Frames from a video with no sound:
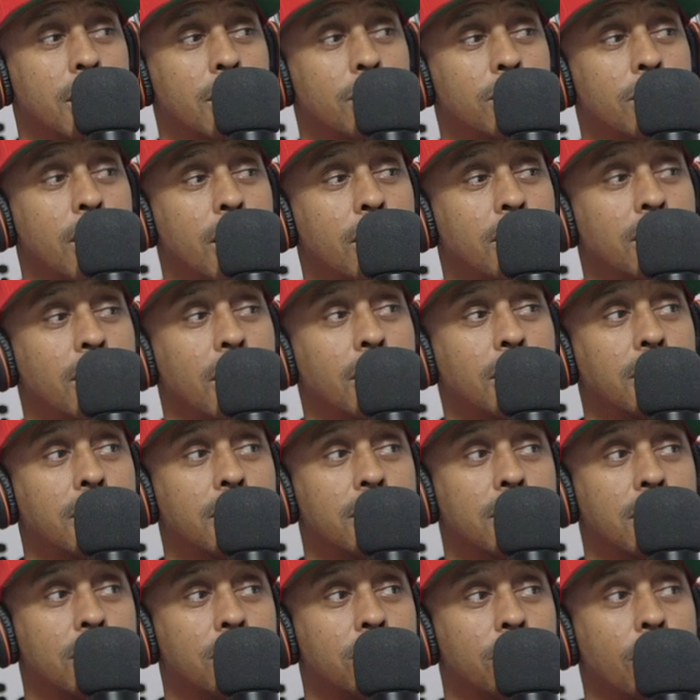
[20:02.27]
They, they, they
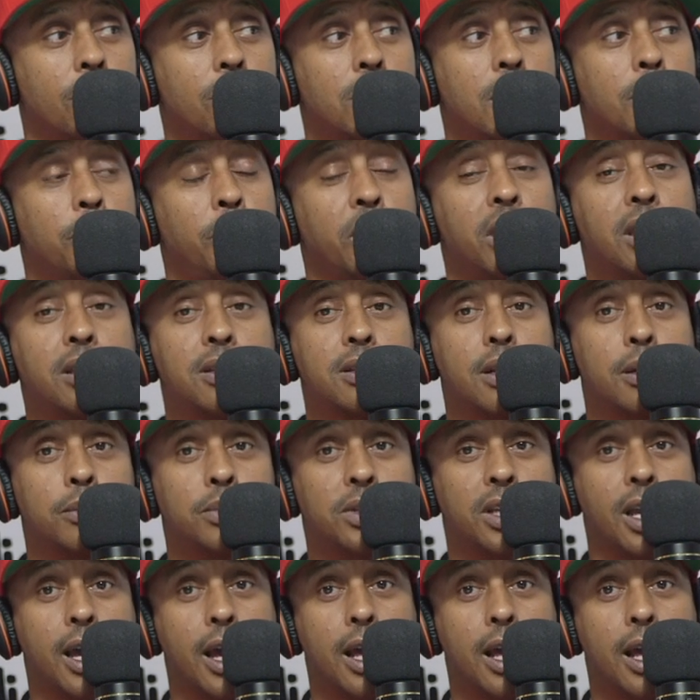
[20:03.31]
did the throw your piece up